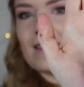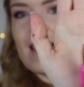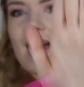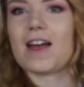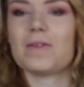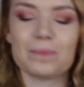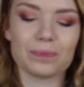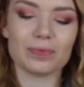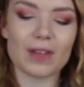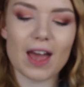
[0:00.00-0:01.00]
There.
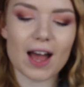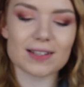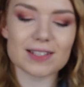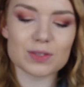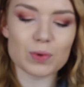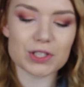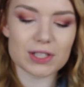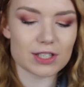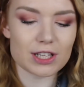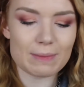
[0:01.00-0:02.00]
I did swatch
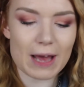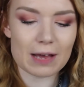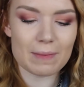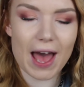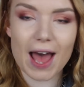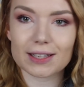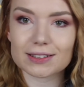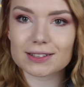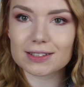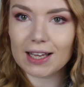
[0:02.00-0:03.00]
this on the back of my hand
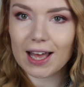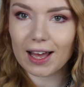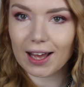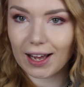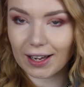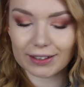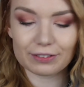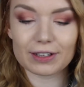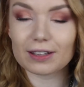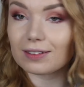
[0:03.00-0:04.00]
and
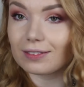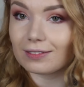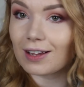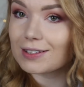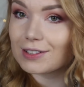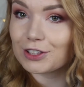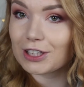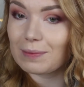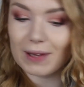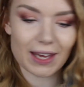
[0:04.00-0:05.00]
it felt nice and
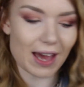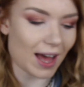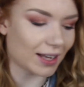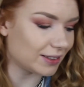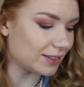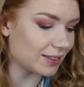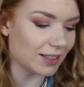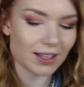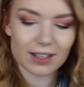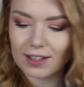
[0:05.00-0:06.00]
creamy and
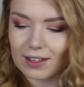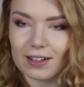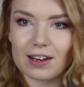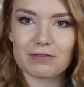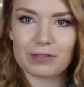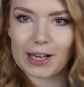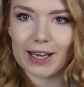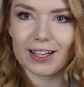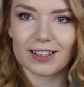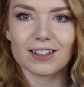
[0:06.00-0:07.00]

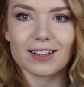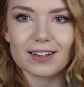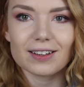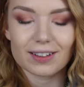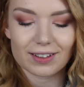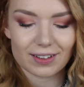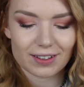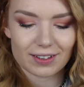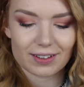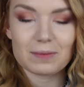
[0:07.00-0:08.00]
lovely,
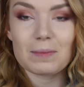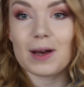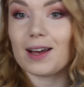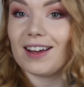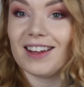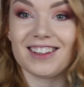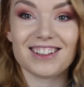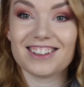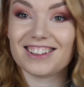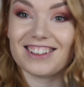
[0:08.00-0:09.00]
but
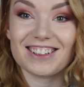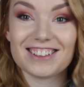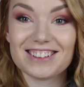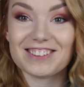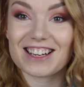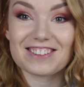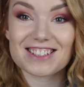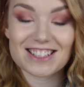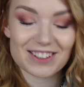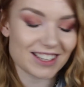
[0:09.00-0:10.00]
you have
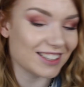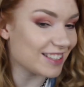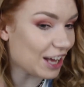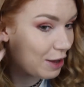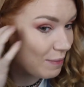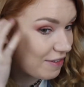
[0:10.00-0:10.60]
to see what it looks like on